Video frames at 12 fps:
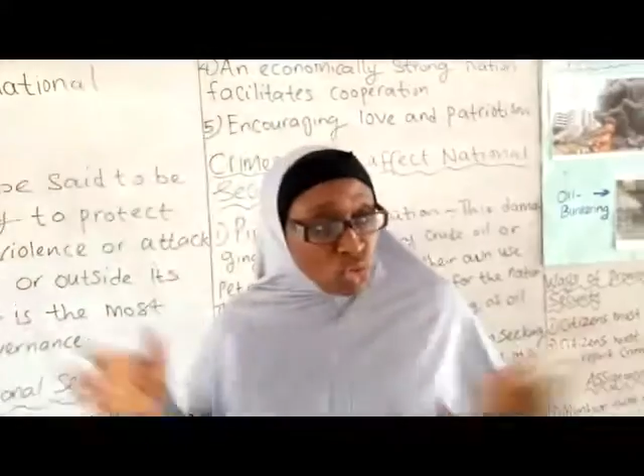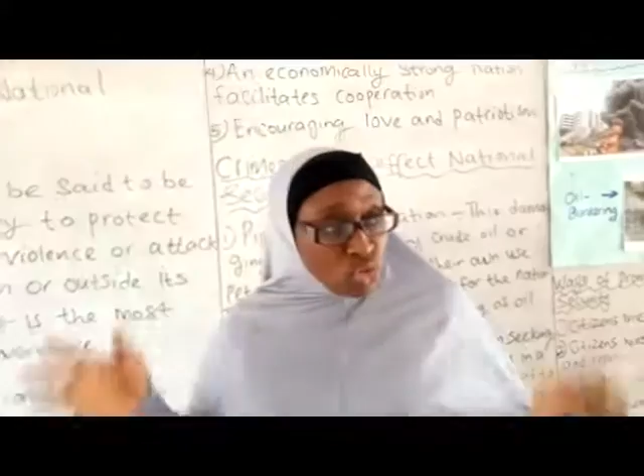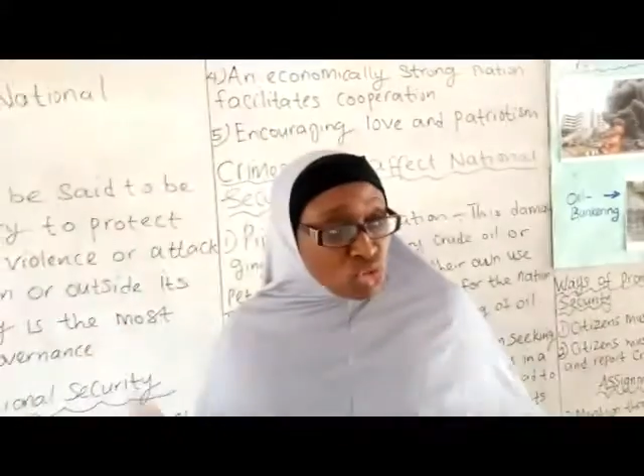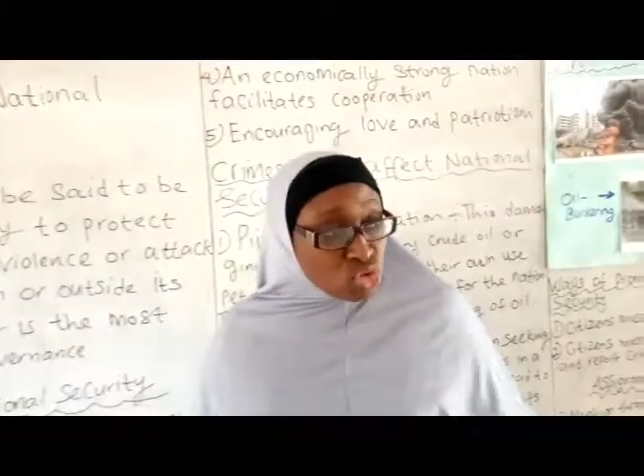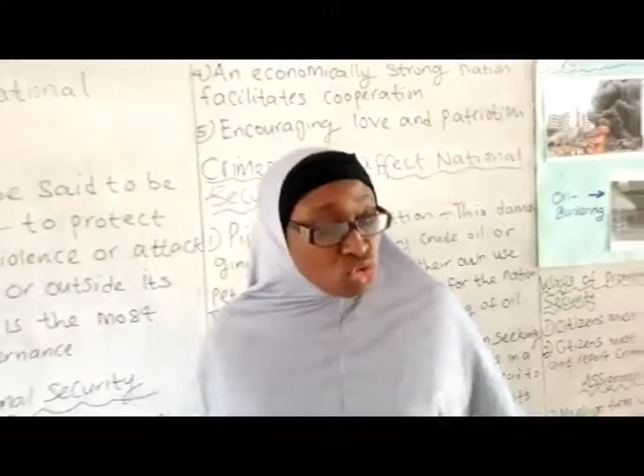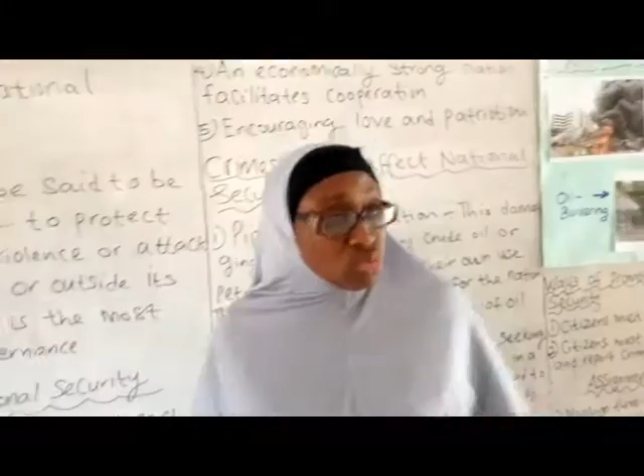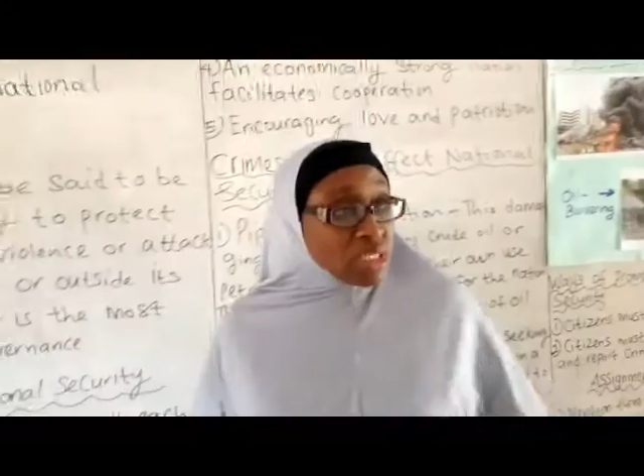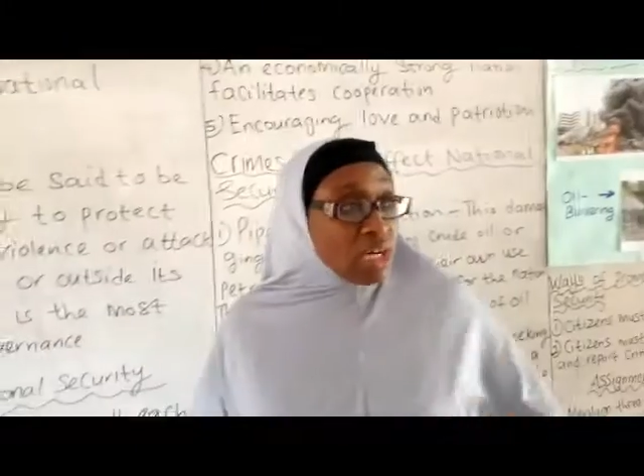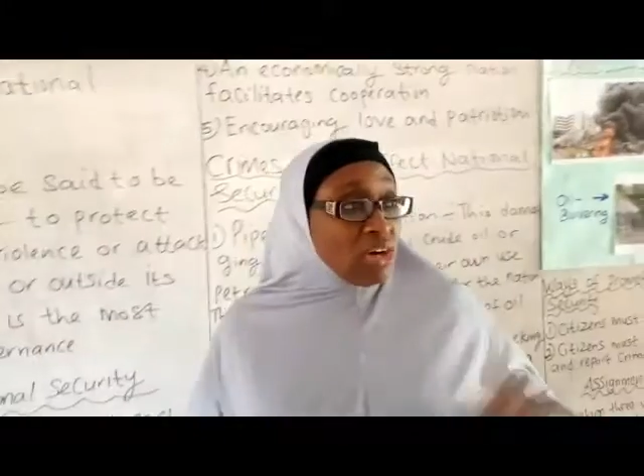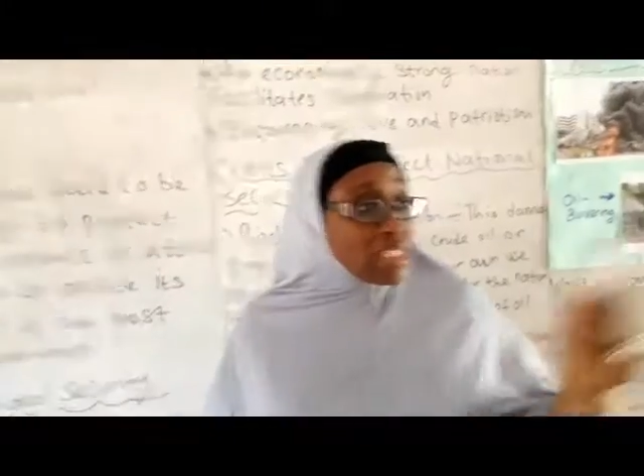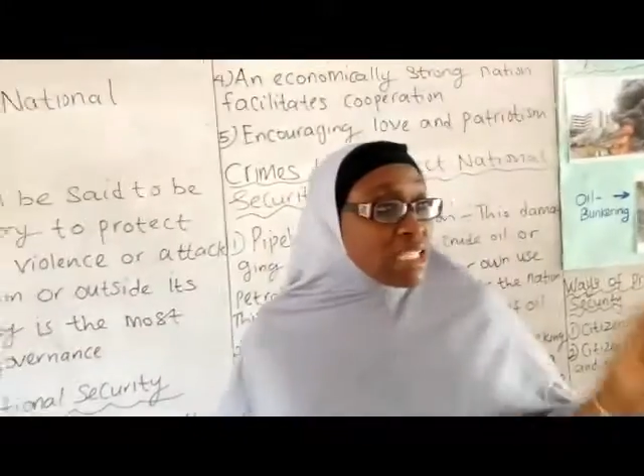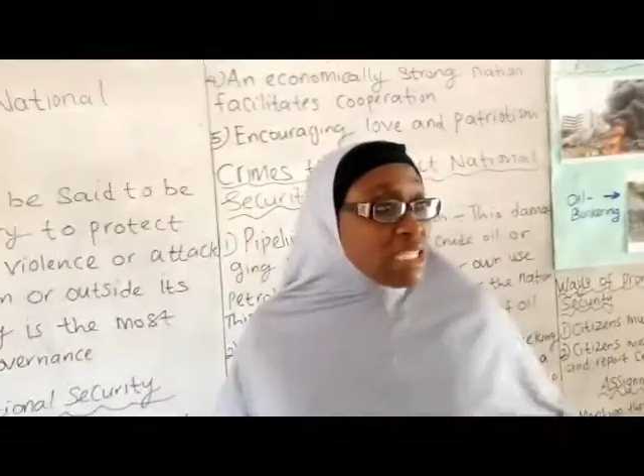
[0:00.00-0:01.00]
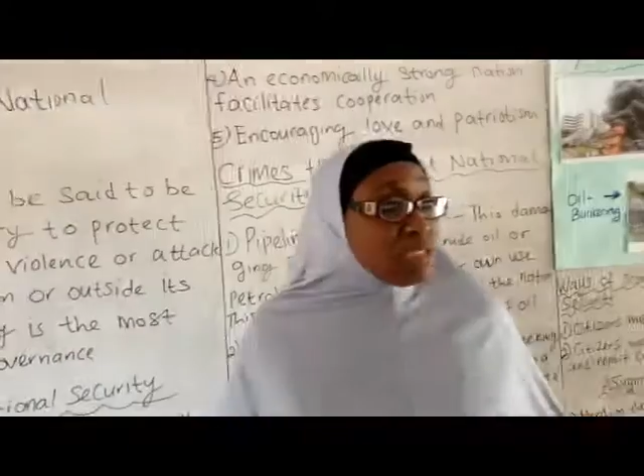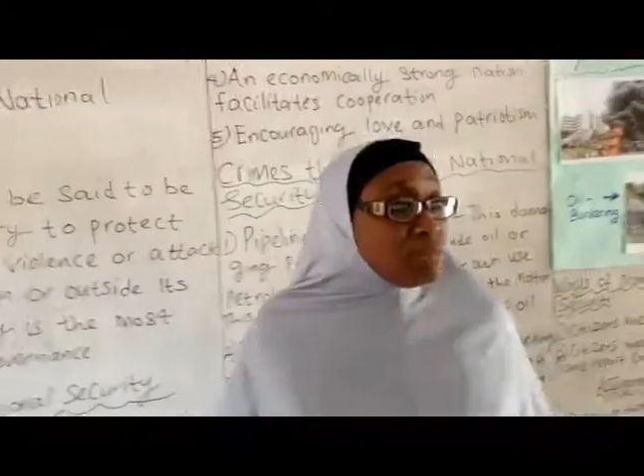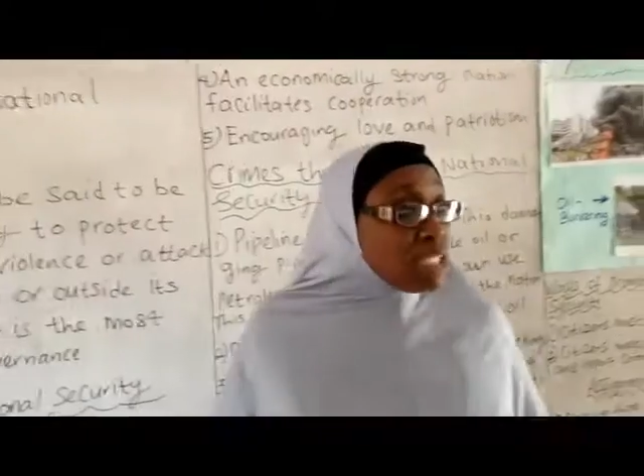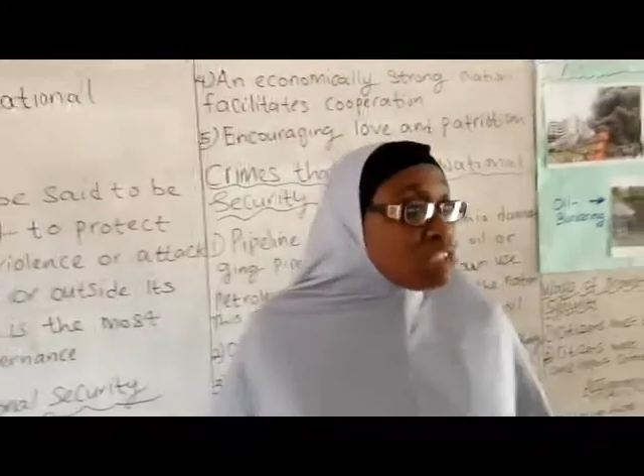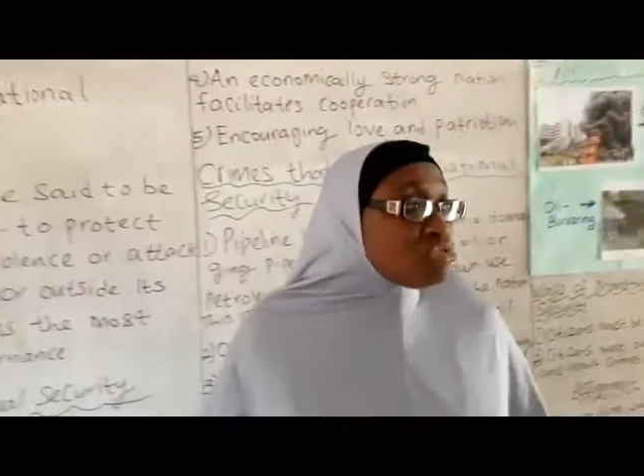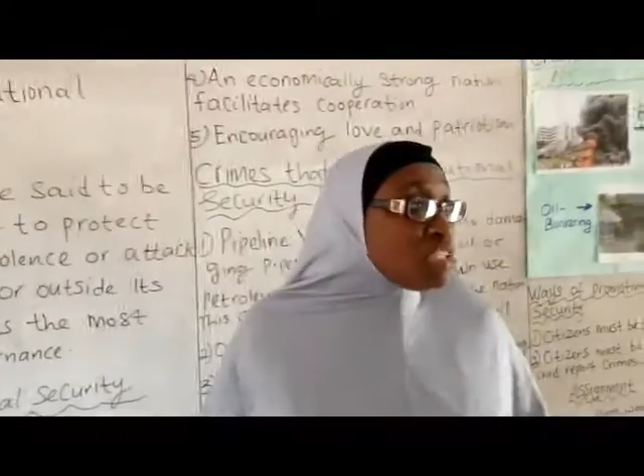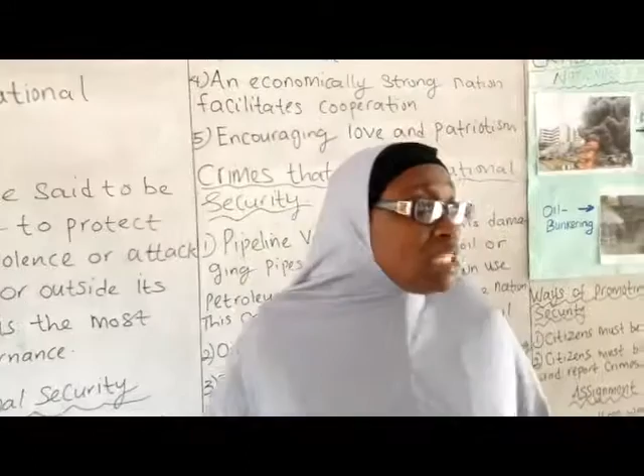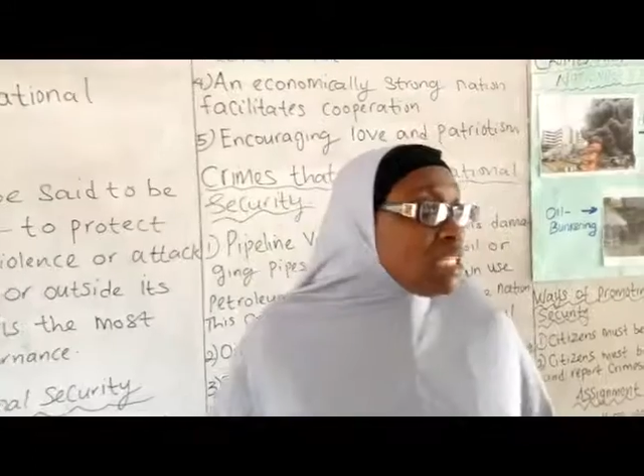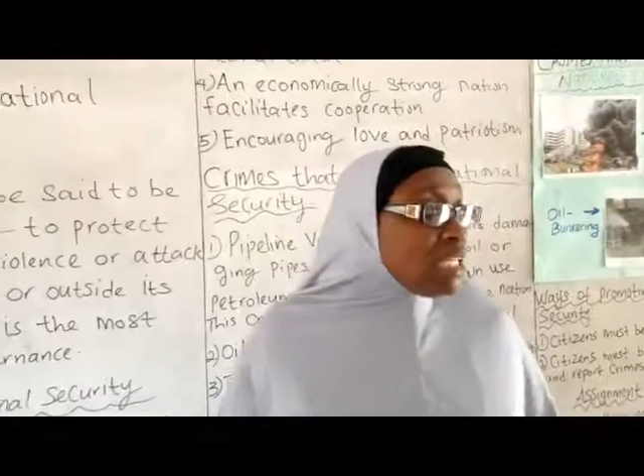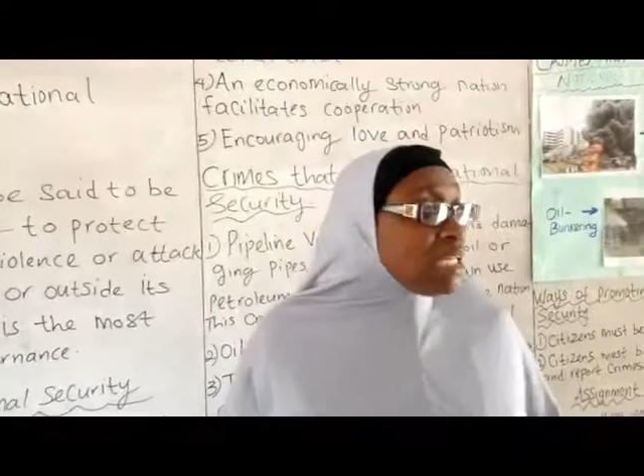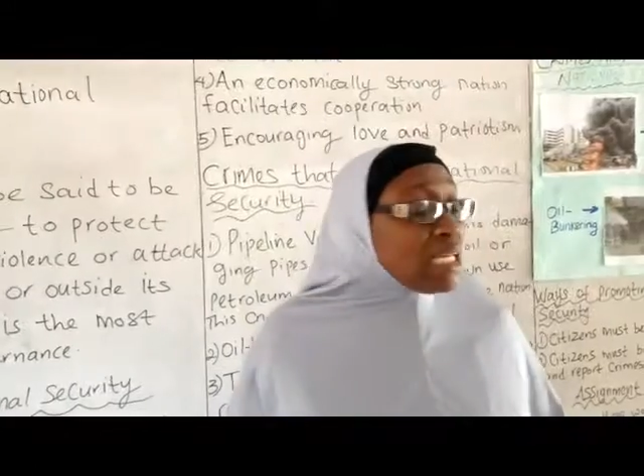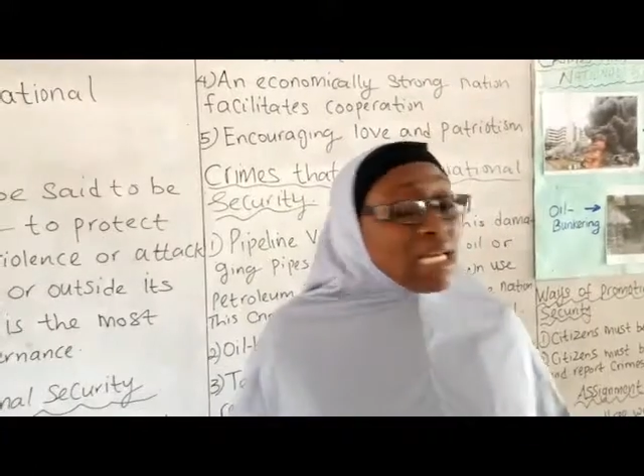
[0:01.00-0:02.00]
groups that are under the
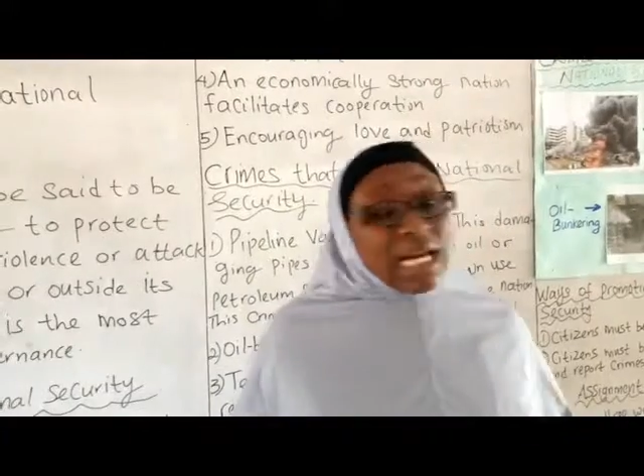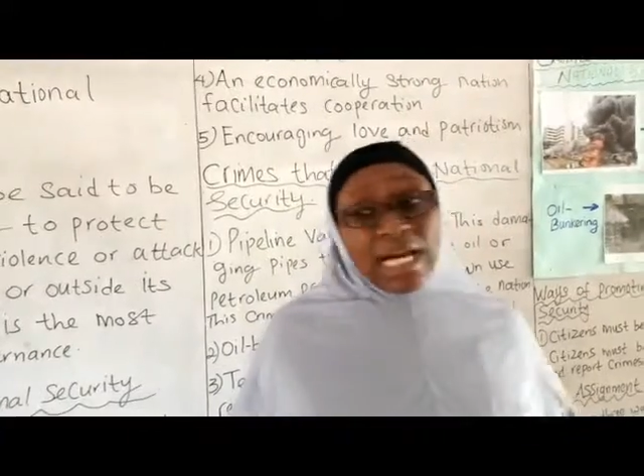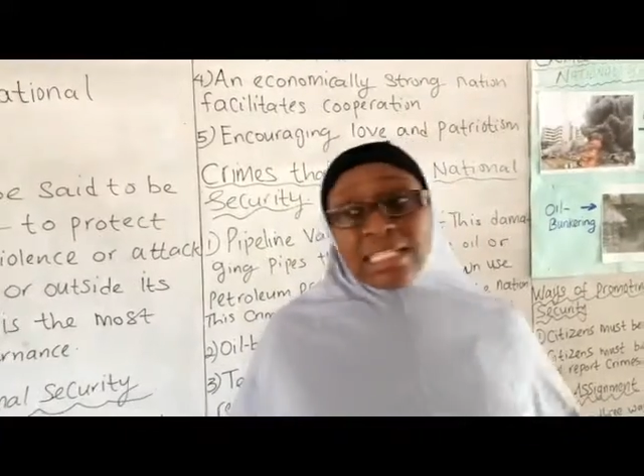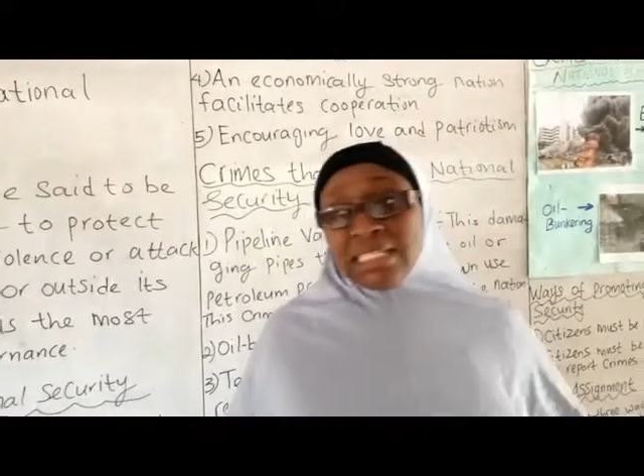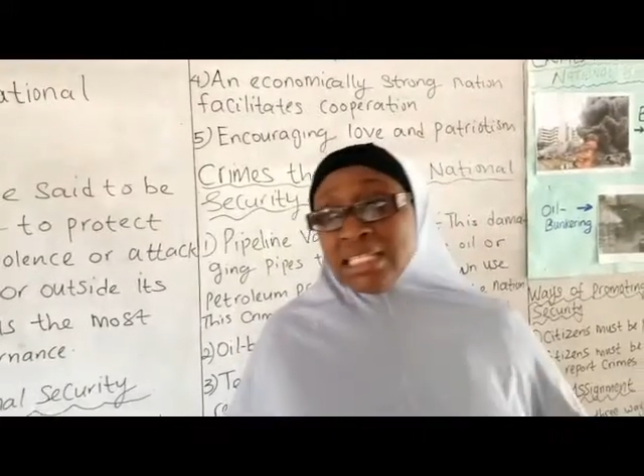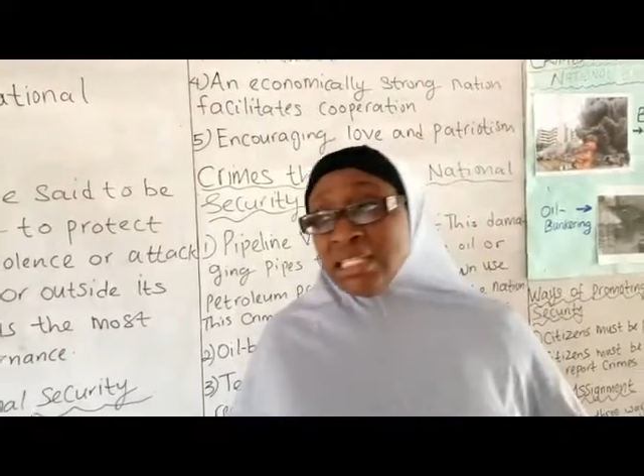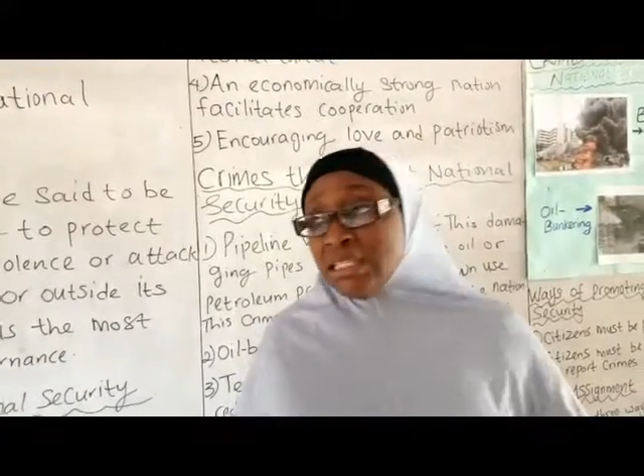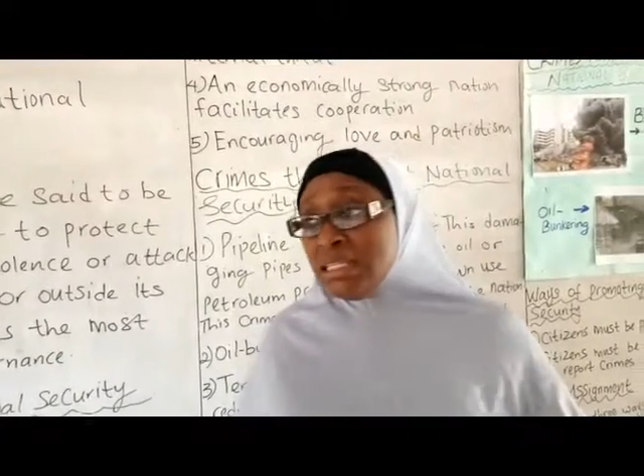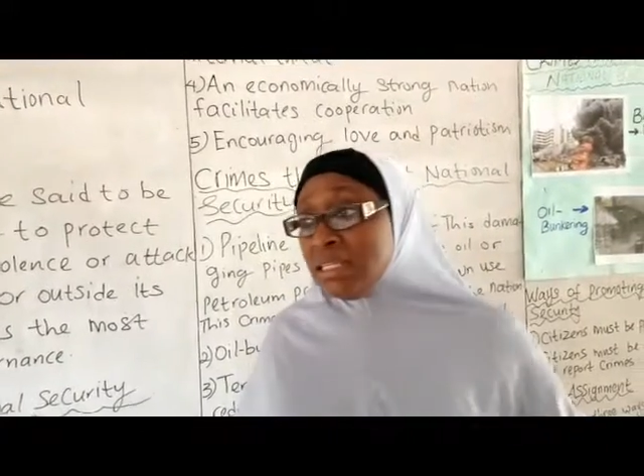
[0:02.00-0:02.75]
military are the